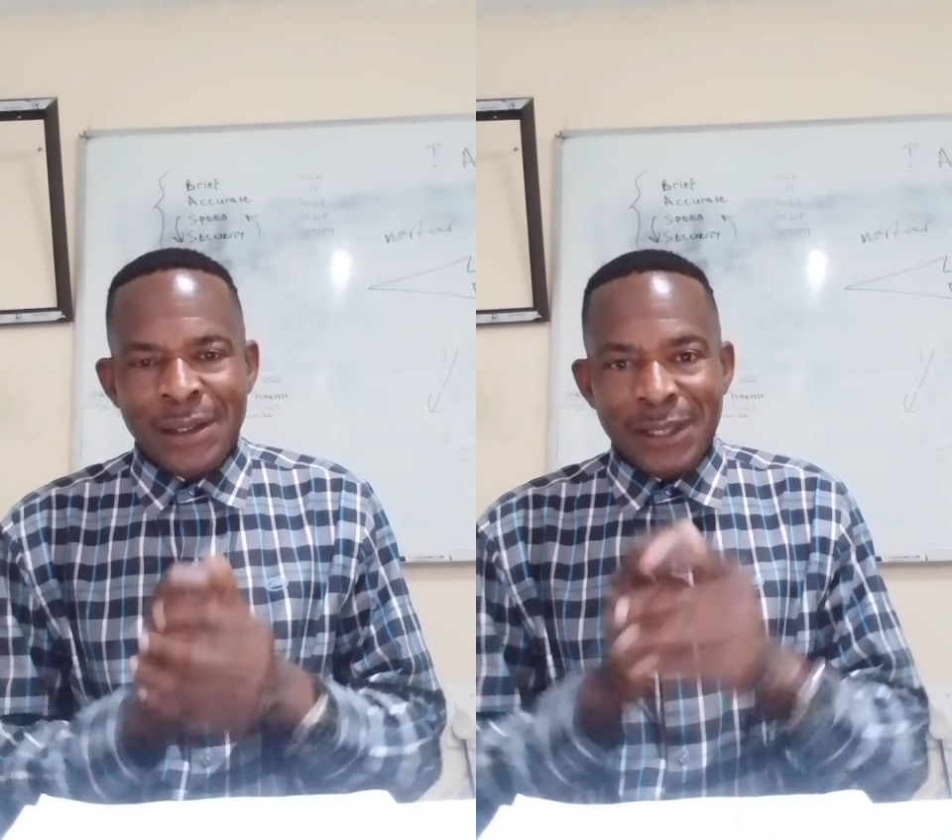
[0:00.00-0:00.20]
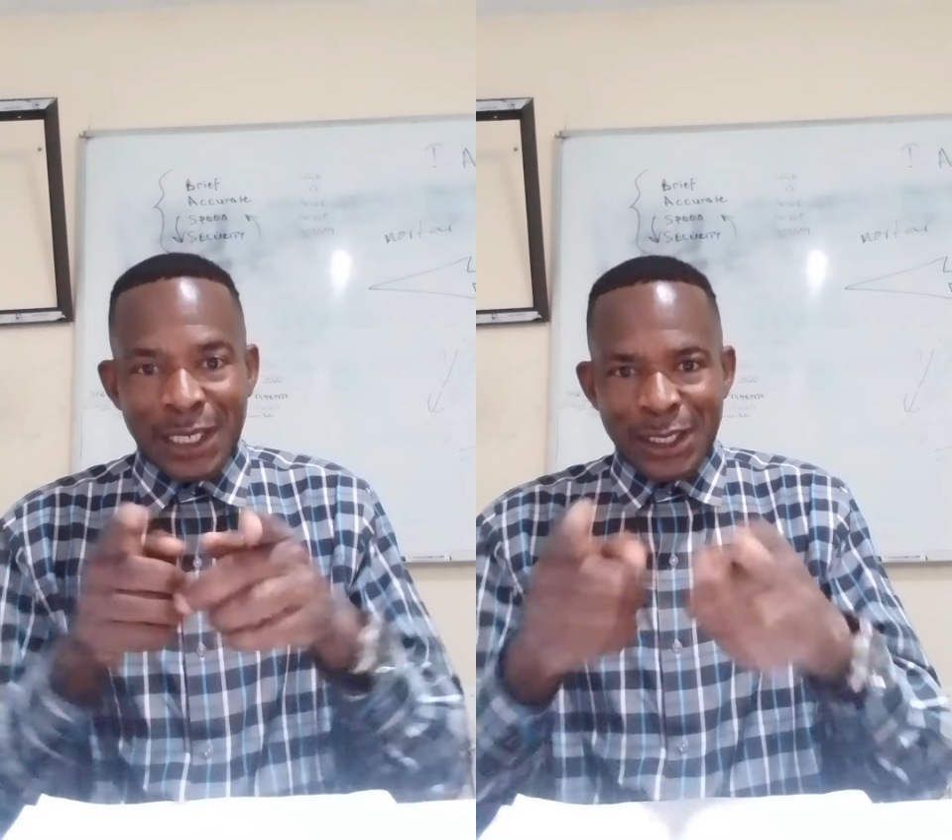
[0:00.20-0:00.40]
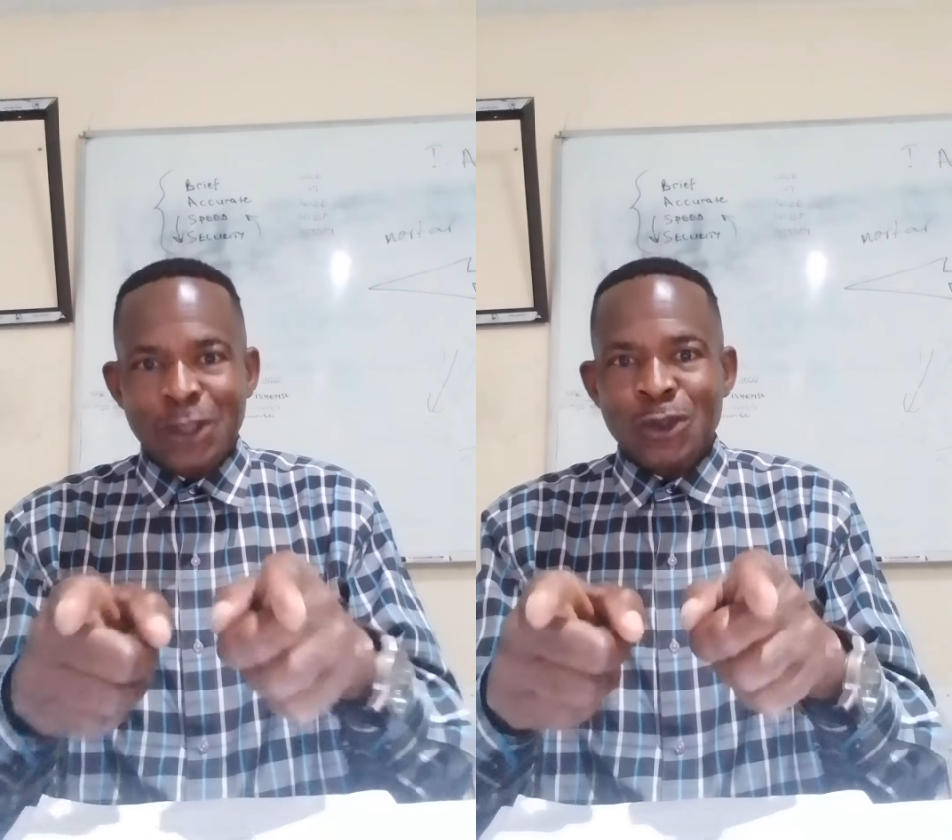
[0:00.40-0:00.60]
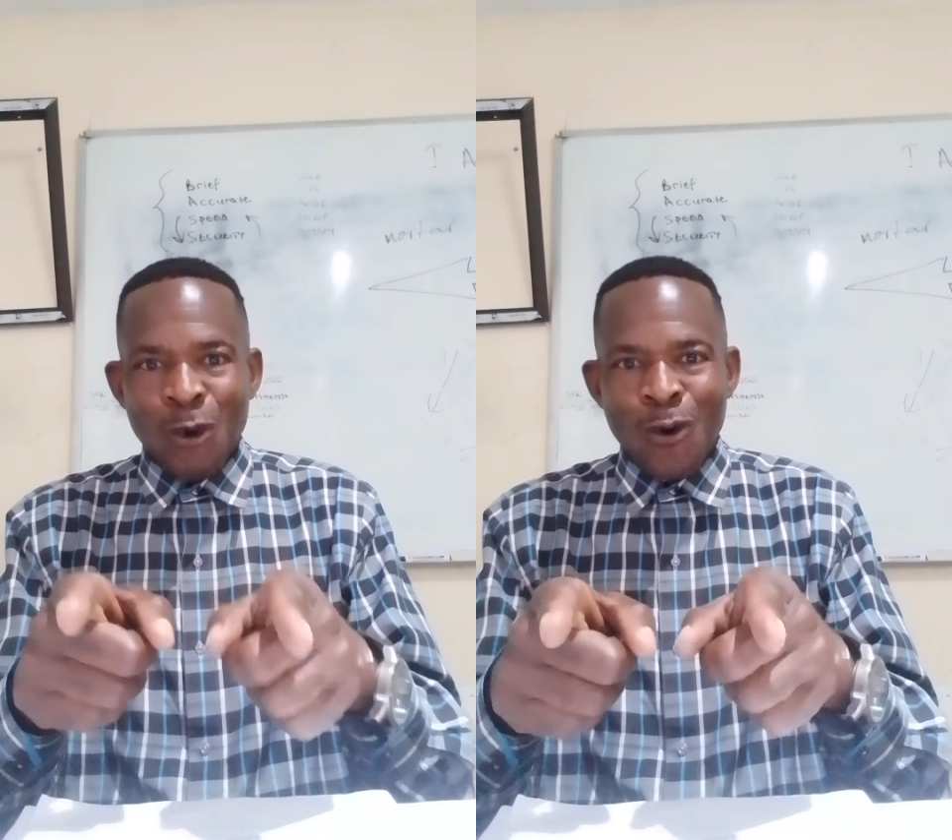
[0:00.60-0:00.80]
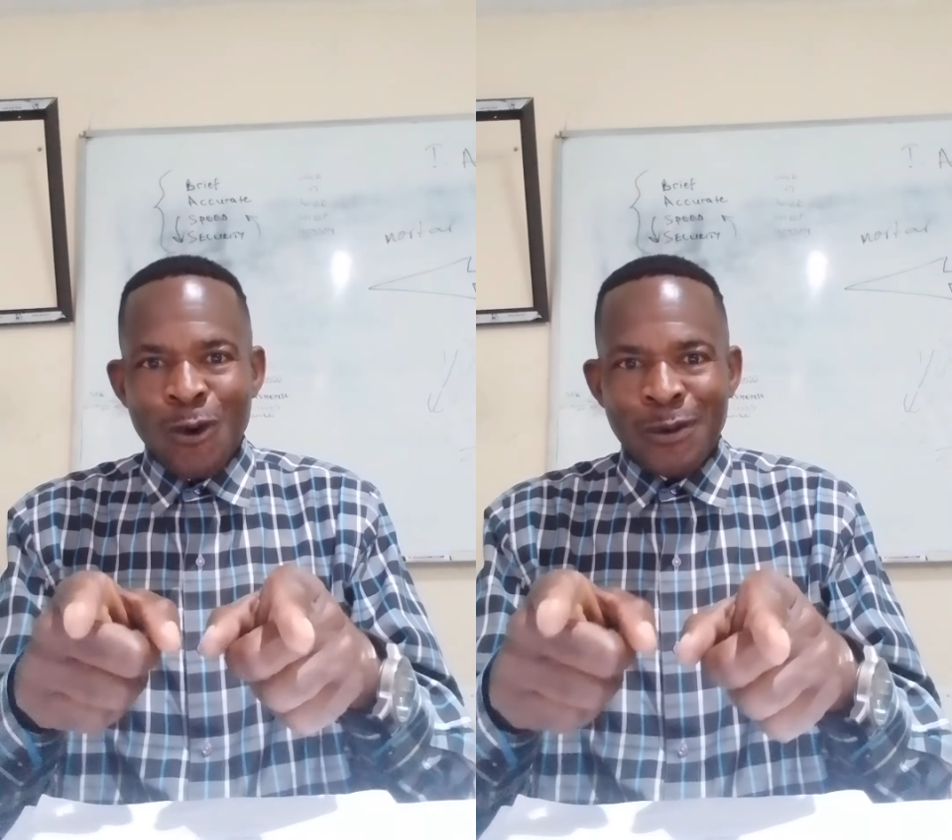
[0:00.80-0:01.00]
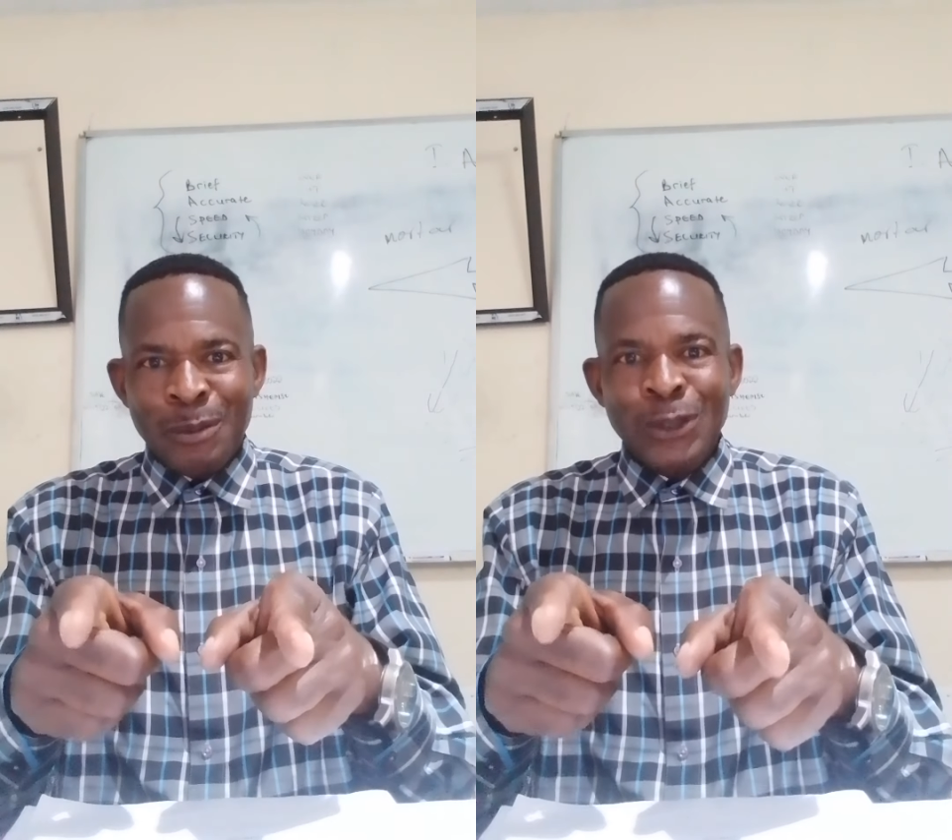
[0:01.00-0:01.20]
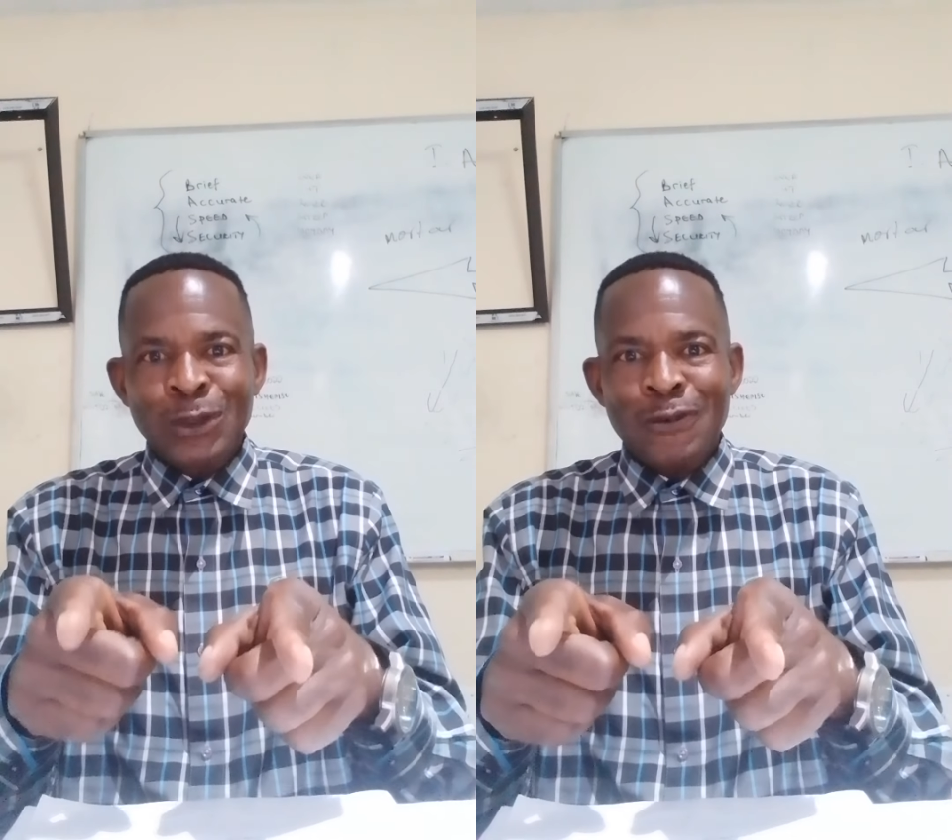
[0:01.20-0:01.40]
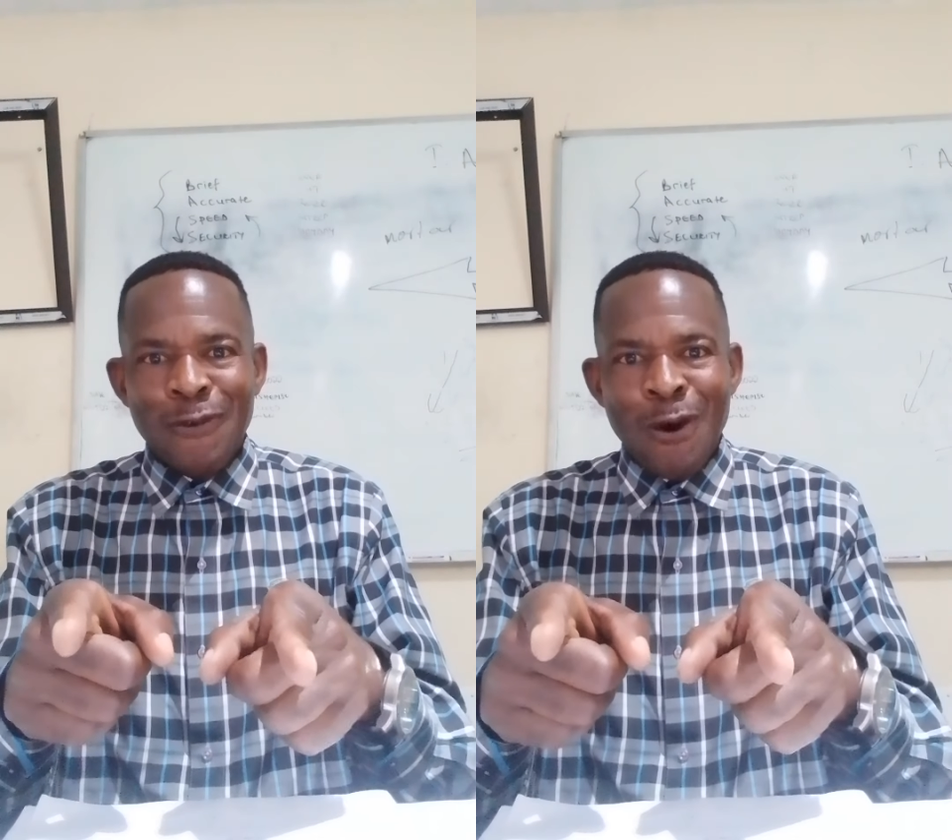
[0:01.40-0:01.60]
That is all on
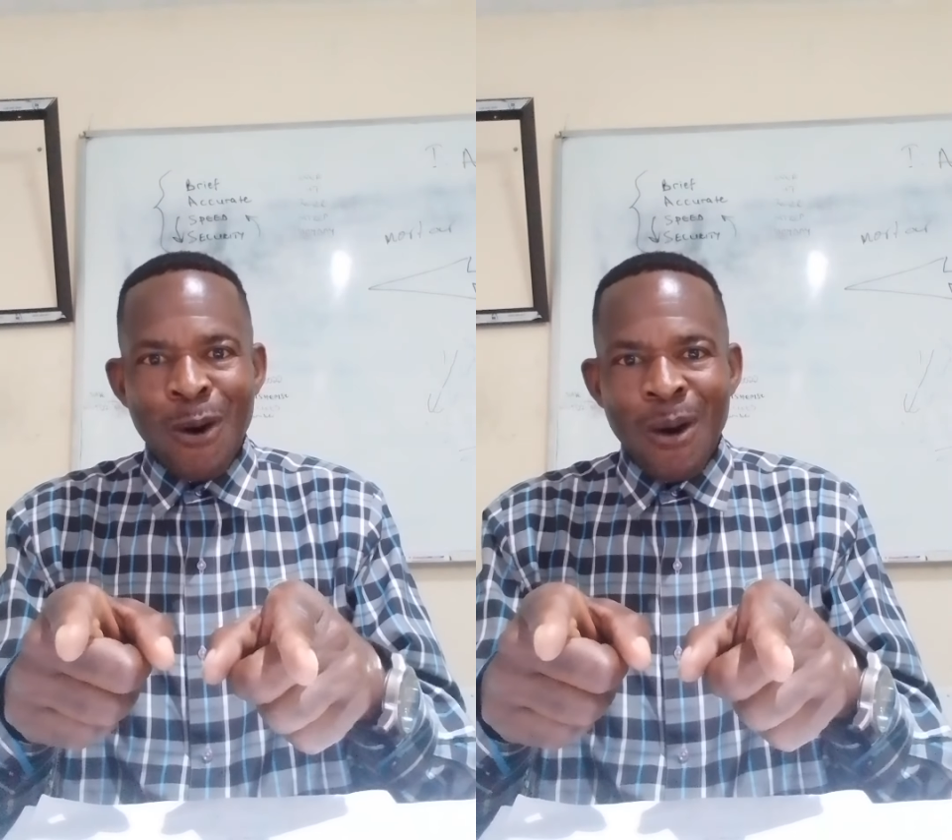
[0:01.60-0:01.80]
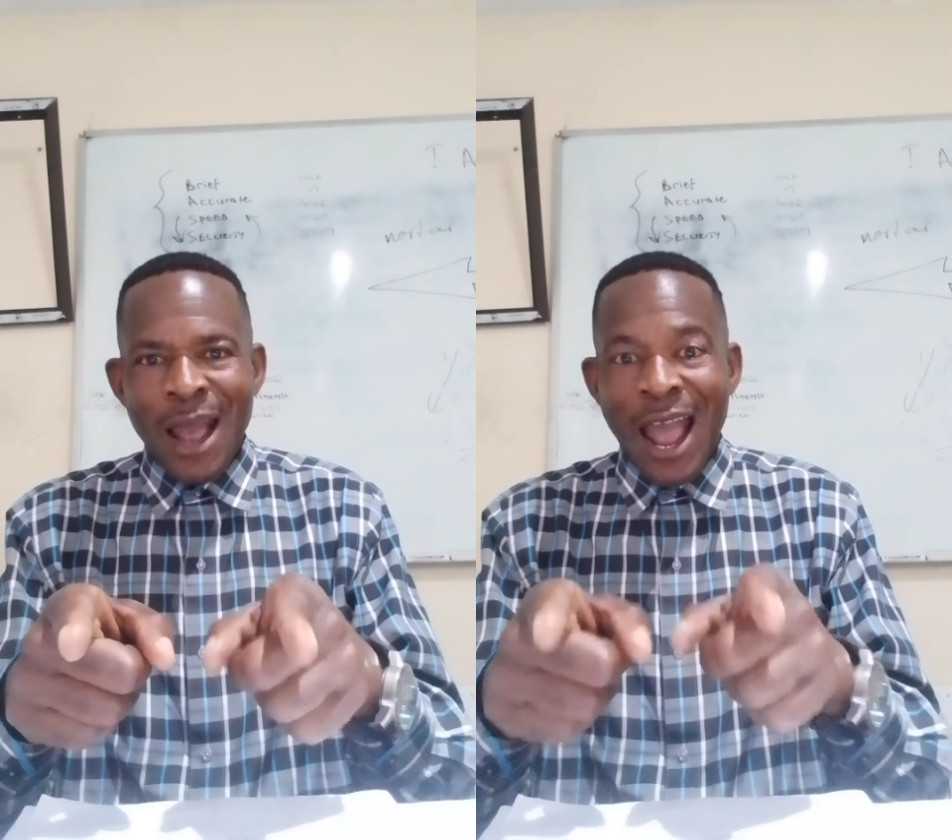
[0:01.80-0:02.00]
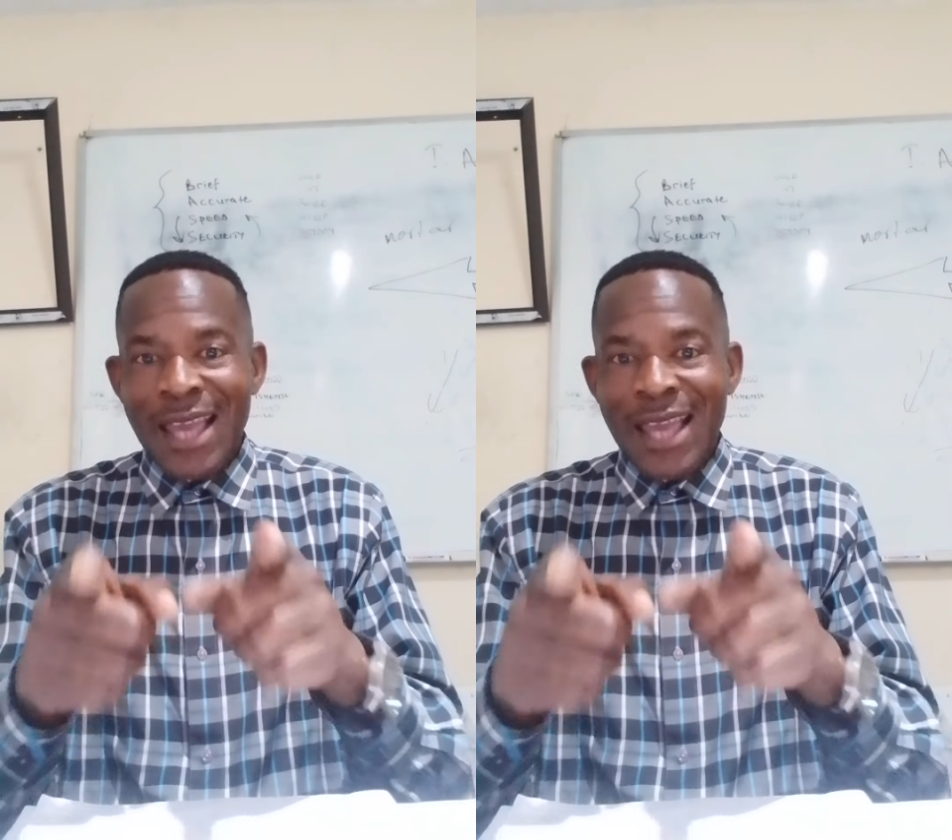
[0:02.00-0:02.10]
Module 4.